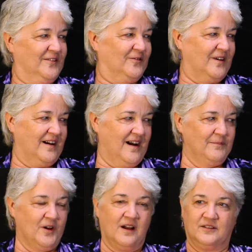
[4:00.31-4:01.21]
know,
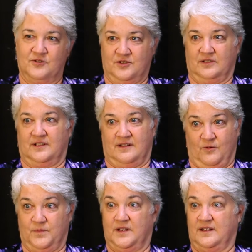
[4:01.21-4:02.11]
I'm not usually
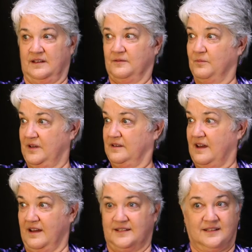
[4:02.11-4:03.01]
obedient, but
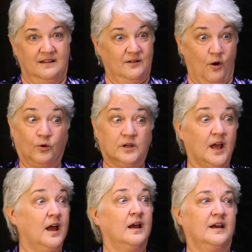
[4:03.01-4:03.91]
I said,
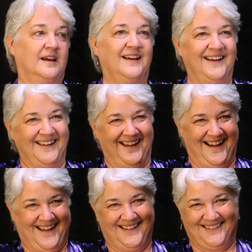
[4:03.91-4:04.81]
okay. And
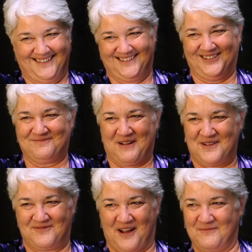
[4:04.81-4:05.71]
I took
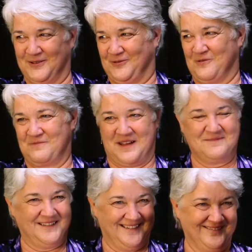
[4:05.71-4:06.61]
my five-month-old
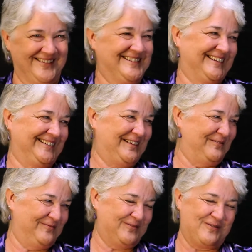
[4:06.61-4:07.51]
baby and went to
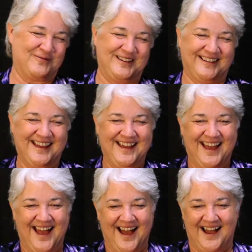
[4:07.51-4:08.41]
Cleveland for a week.
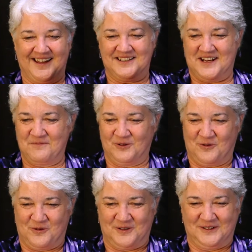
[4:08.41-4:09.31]
I had a tape
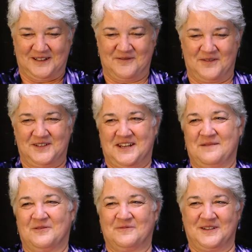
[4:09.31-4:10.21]
recorder to leave on the
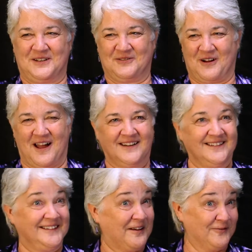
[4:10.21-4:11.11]
table when he cried,
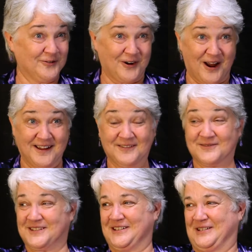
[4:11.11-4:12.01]
and he never cried. It
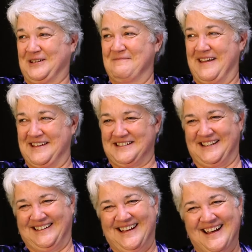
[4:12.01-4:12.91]
was just
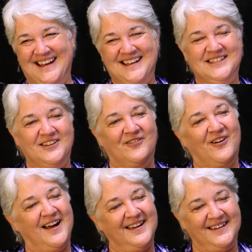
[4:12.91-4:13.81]
amazing. So
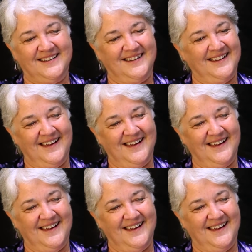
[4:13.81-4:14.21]
I,